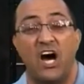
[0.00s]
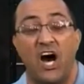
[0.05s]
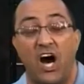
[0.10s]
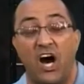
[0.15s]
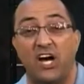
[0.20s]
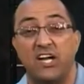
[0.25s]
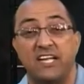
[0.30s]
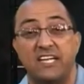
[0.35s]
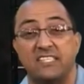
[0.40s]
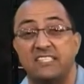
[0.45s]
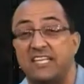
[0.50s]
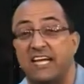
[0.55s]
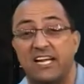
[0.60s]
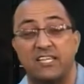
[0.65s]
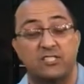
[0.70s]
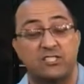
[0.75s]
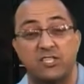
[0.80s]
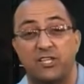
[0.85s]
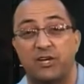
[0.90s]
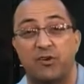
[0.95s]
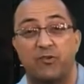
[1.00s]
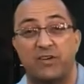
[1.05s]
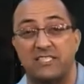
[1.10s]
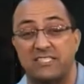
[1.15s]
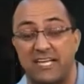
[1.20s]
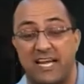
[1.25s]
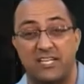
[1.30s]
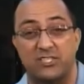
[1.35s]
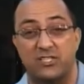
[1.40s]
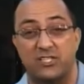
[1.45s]
Unintentionally or
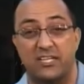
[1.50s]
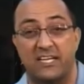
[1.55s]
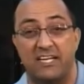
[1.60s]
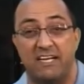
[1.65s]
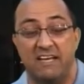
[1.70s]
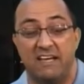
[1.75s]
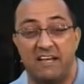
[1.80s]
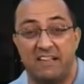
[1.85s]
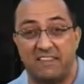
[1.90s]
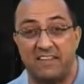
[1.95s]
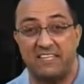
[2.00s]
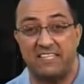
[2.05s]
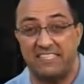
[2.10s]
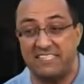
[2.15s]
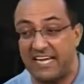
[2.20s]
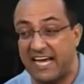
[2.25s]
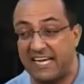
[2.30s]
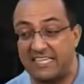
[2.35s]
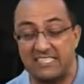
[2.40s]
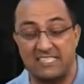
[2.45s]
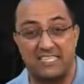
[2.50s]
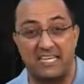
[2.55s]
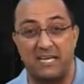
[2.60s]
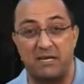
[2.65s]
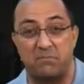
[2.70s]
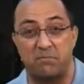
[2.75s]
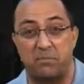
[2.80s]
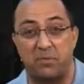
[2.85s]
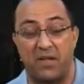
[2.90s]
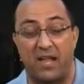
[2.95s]
intentionally, the desk
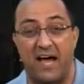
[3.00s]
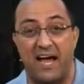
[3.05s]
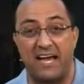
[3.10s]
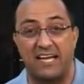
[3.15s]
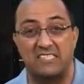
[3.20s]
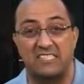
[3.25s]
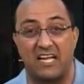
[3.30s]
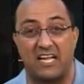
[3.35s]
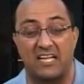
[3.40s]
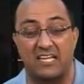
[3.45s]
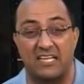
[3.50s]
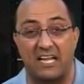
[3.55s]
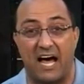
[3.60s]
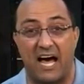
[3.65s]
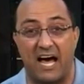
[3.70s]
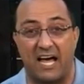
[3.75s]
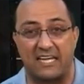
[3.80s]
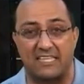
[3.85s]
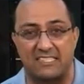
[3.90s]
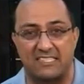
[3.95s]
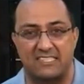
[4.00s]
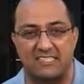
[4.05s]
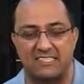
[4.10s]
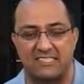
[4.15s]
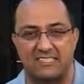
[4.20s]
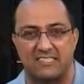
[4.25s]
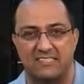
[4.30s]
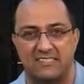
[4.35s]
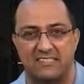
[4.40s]
implies a lot